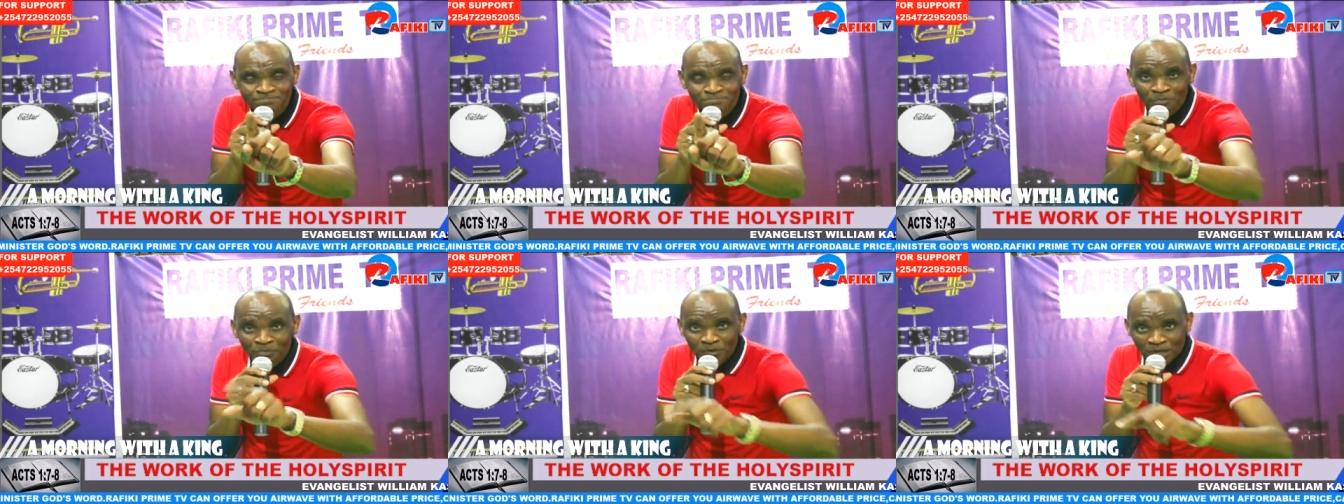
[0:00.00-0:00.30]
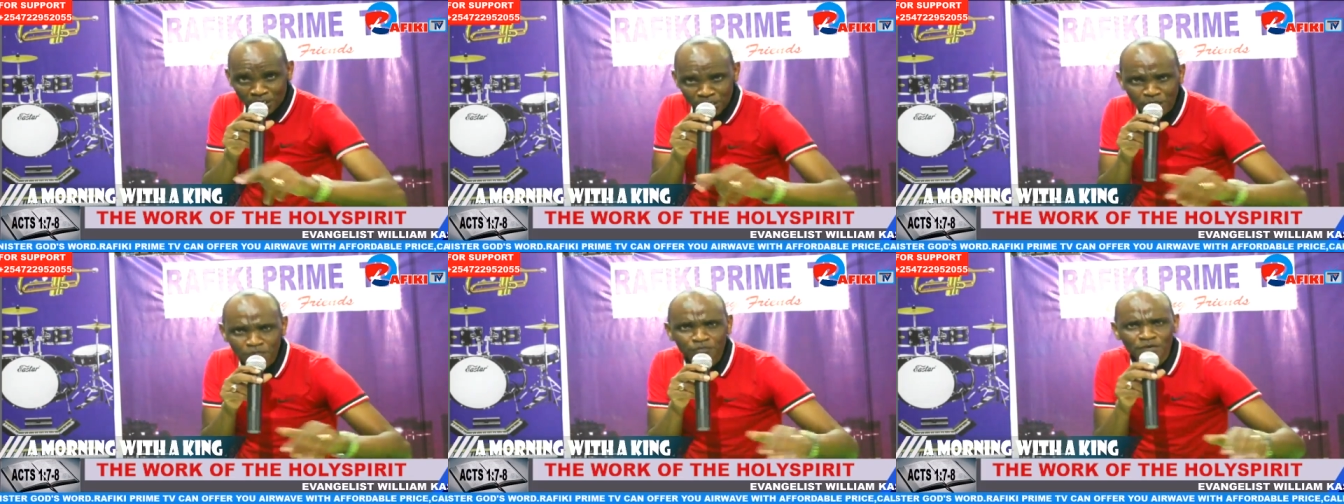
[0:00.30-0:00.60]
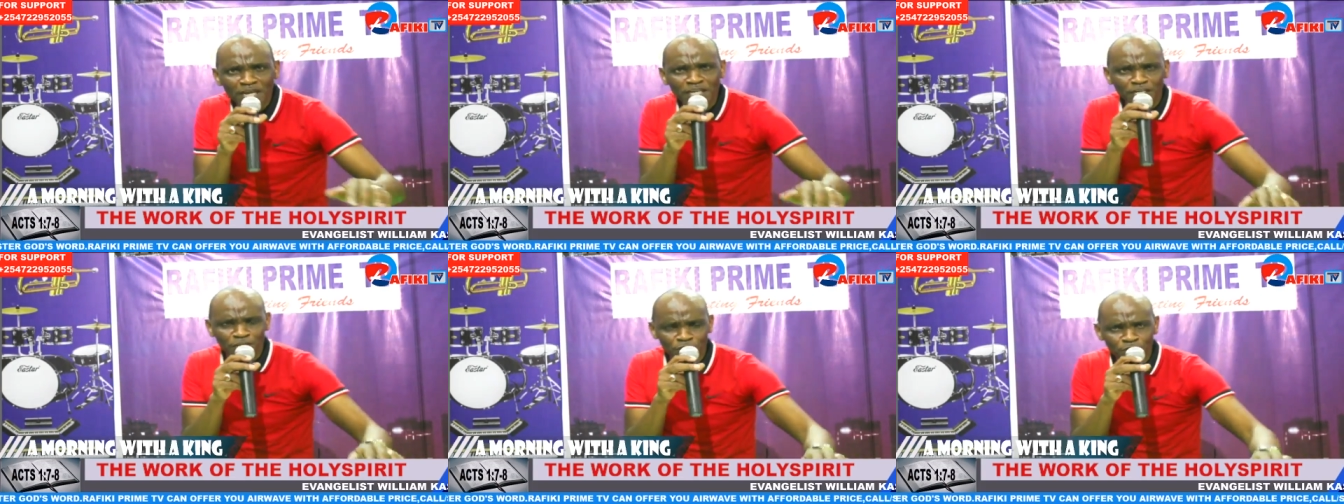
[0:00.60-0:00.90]
Even
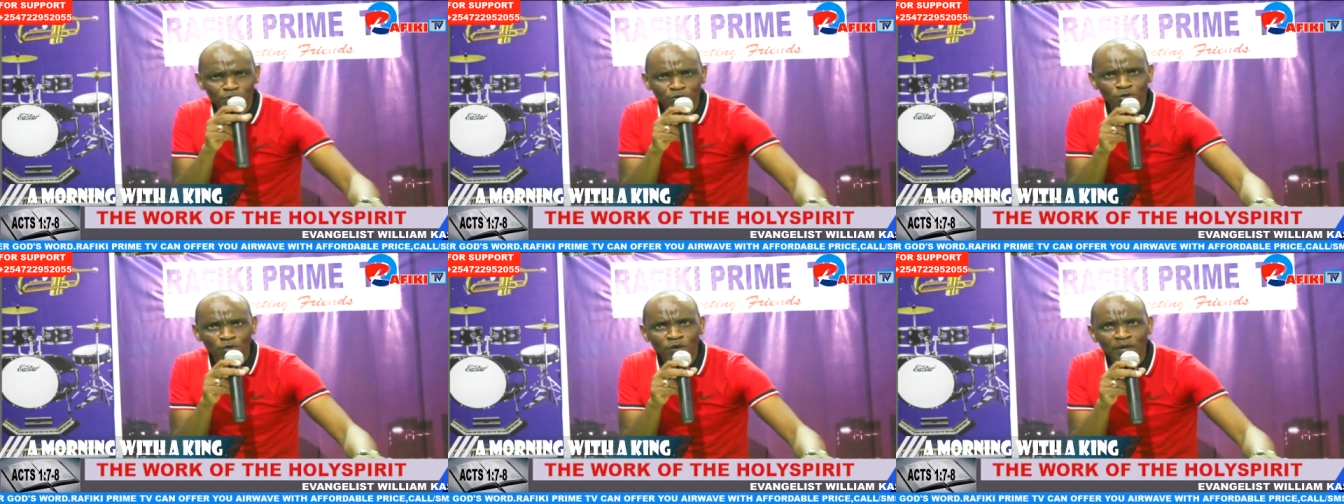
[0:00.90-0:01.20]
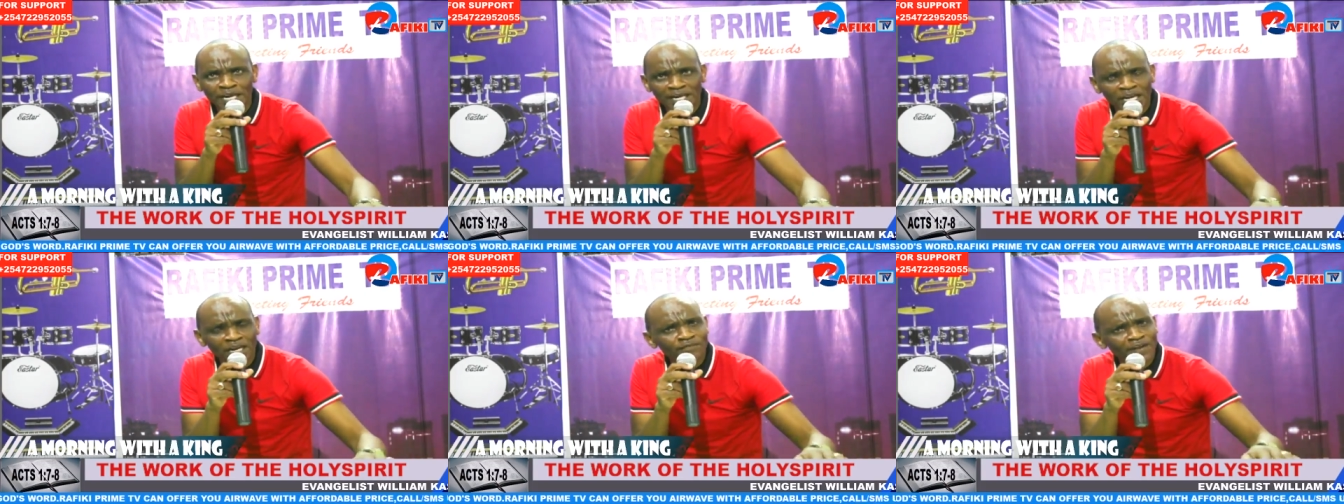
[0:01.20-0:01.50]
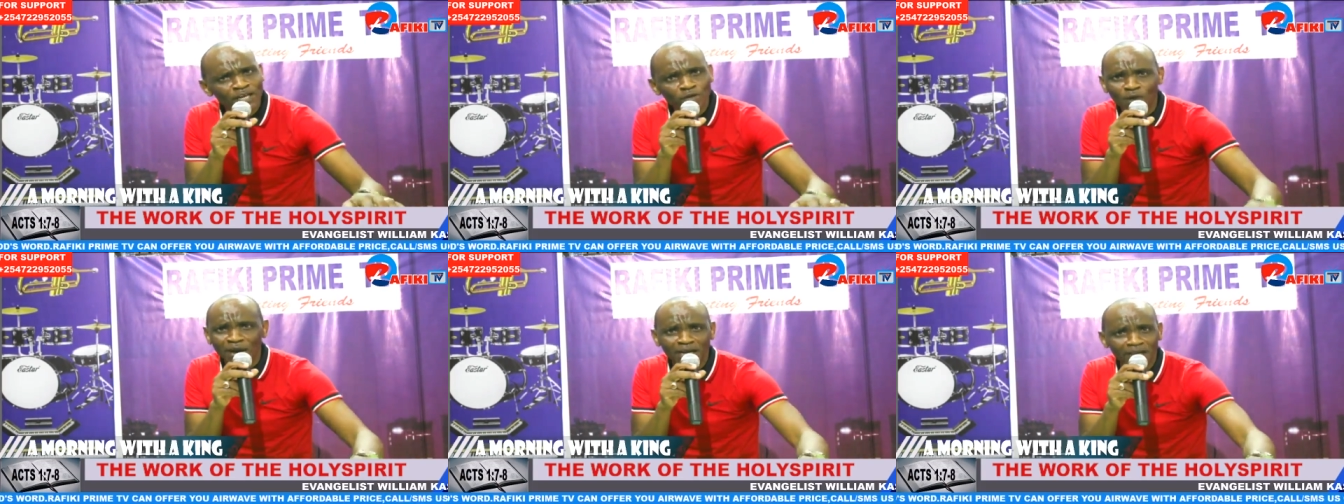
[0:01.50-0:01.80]
you, wherever you
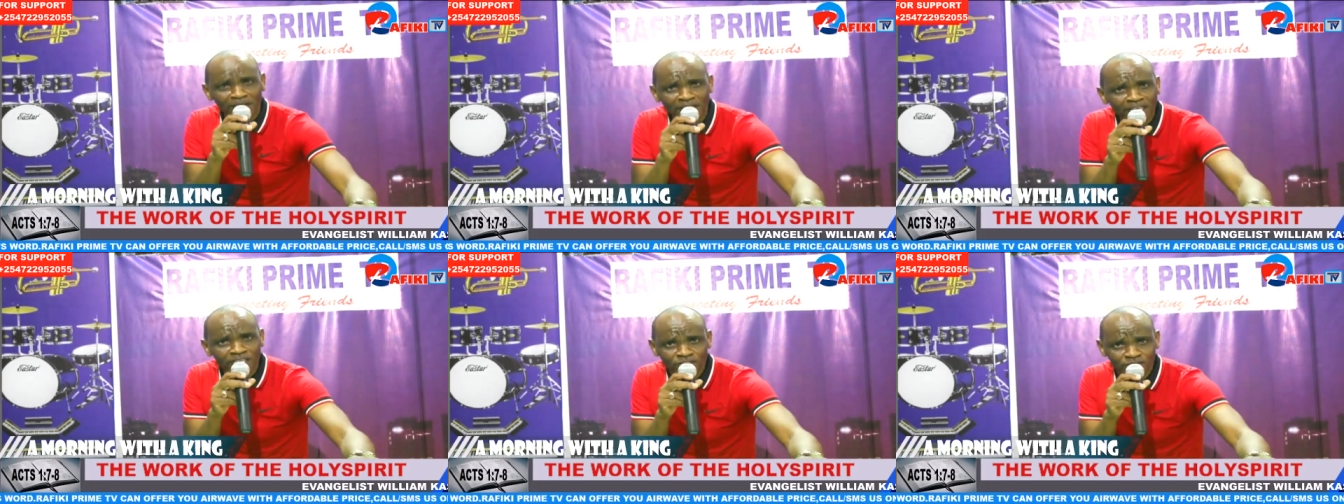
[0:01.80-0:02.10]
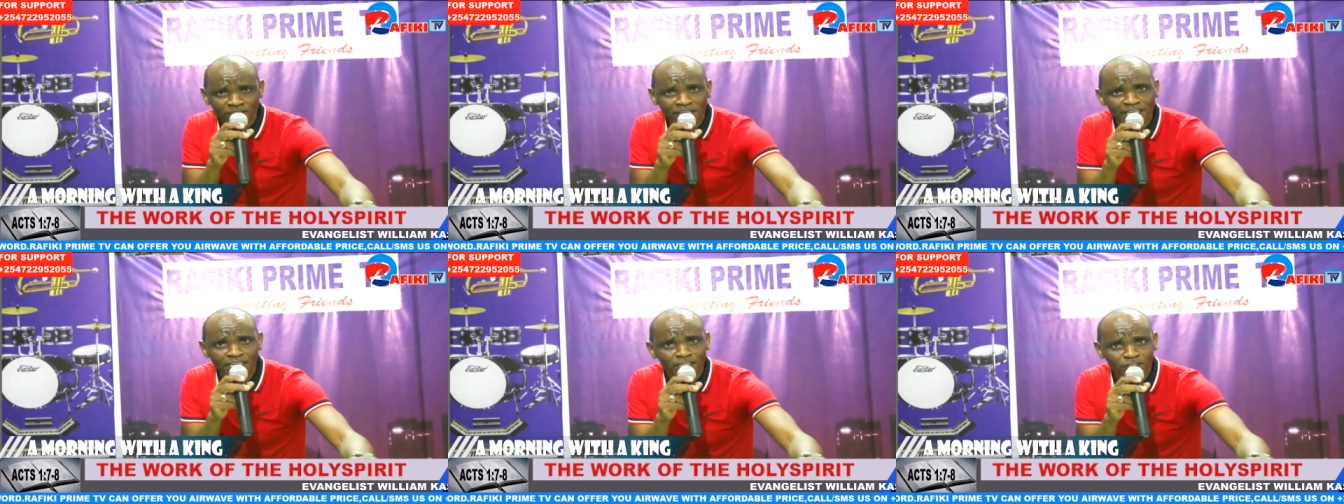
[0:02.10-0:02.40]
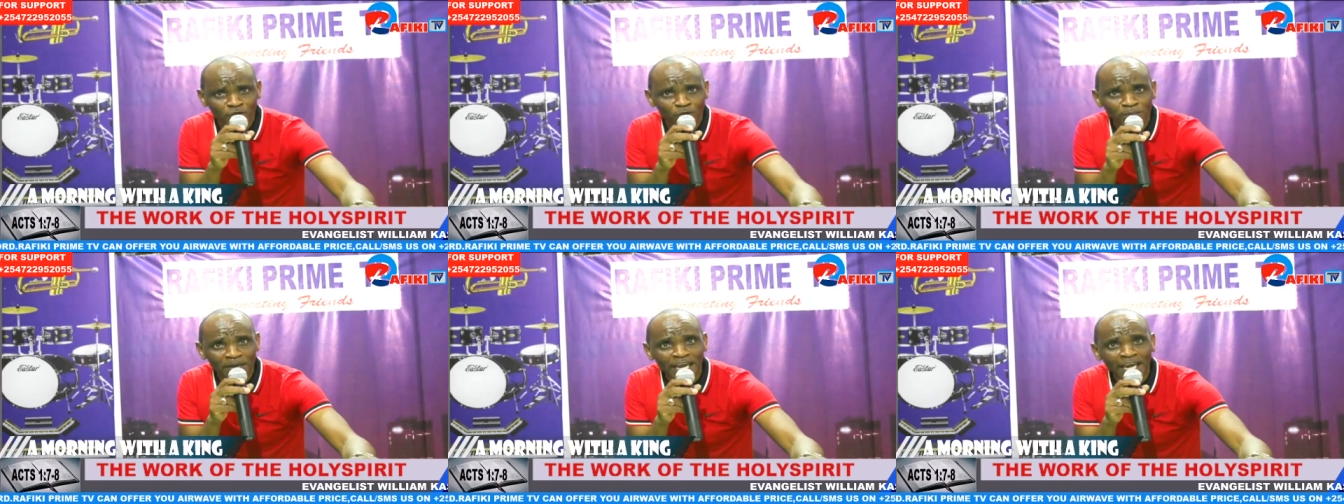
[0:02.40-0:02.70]
are listening to
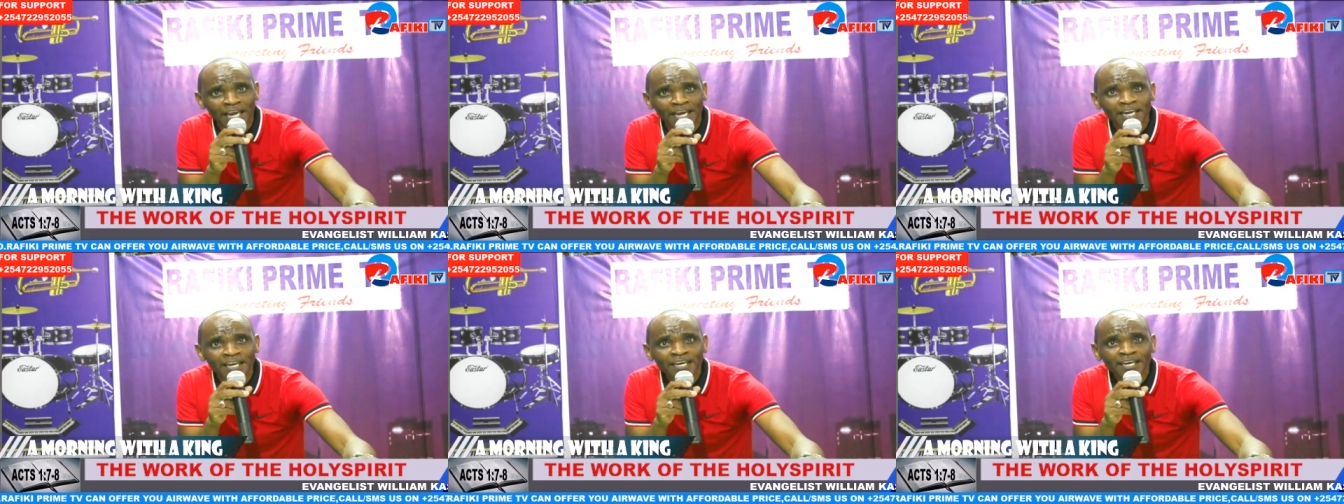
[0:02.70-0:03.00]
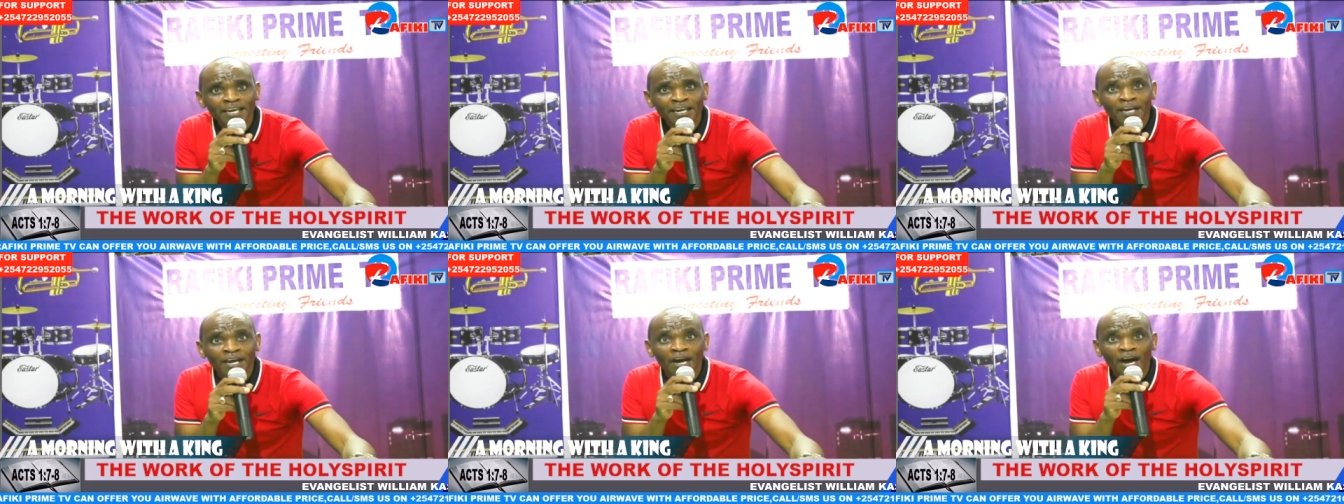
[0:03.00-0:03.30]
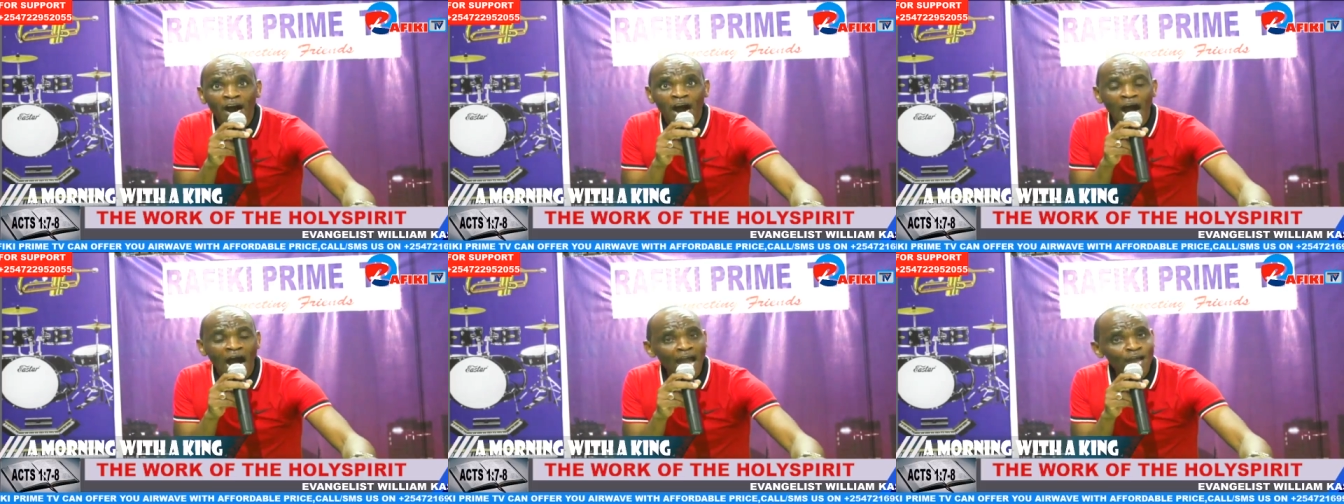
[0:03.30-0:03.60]
me,
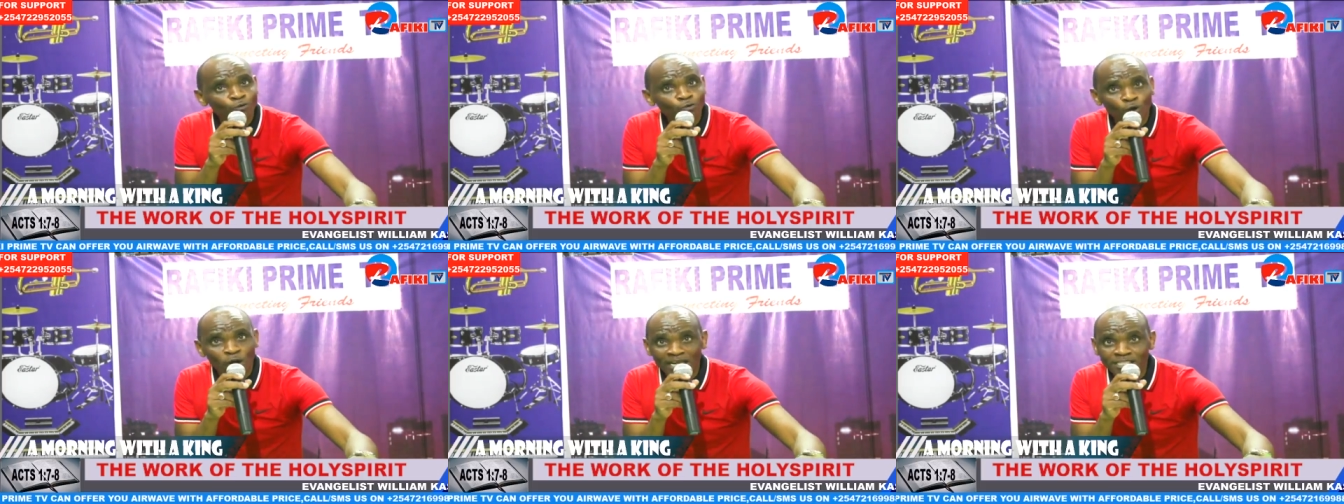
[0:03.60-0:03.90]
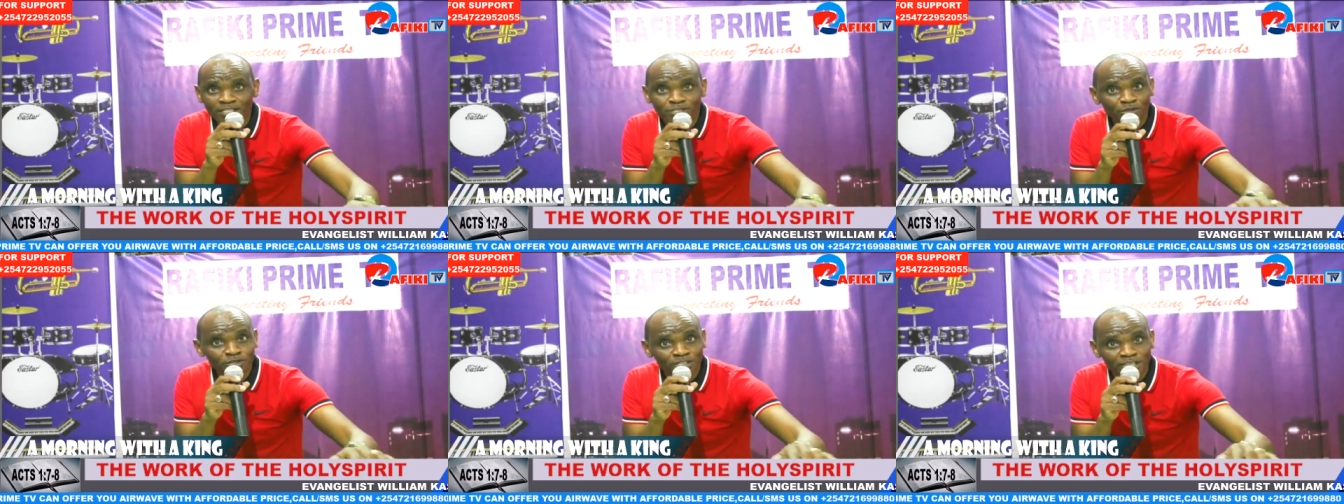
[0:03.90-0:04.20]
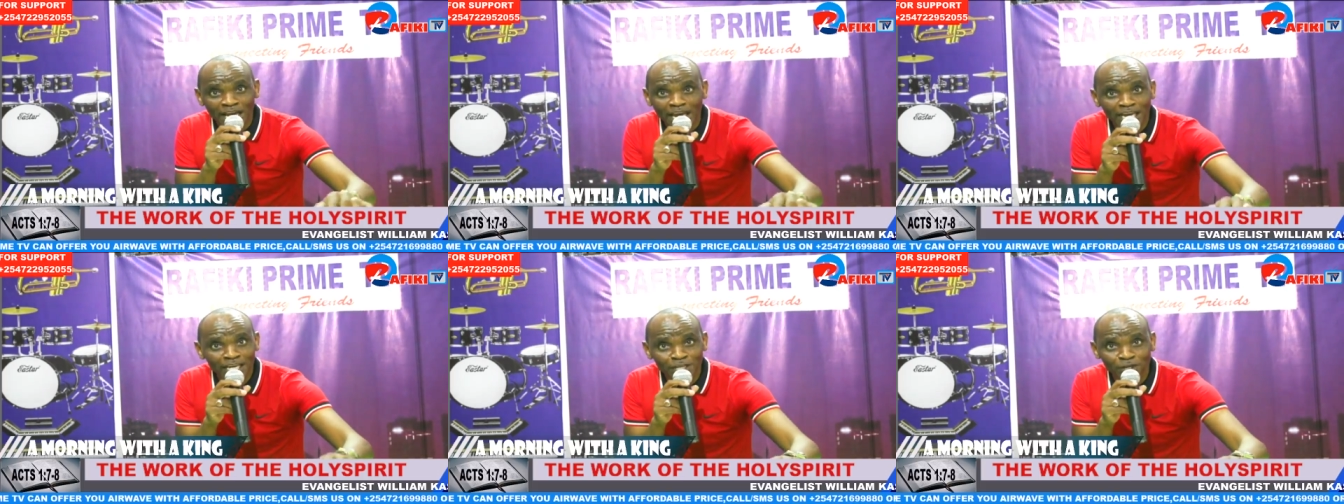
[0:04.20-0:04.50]
I want to tell you